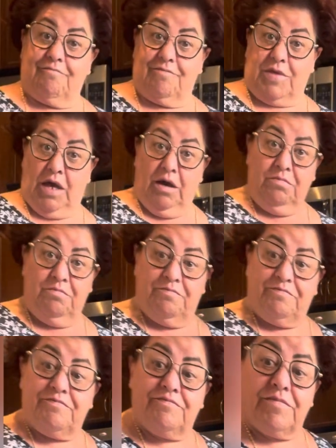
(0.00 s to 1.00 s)
Yeah,
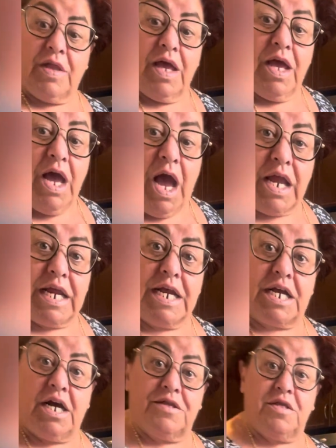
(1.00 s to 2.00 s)
I'm gonna
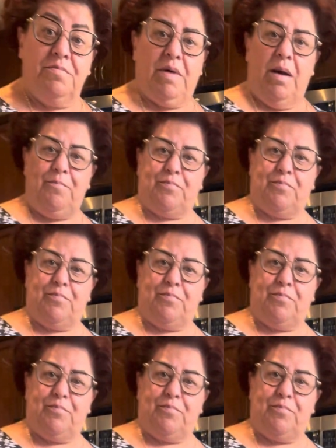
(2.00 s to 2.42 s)
cut them up,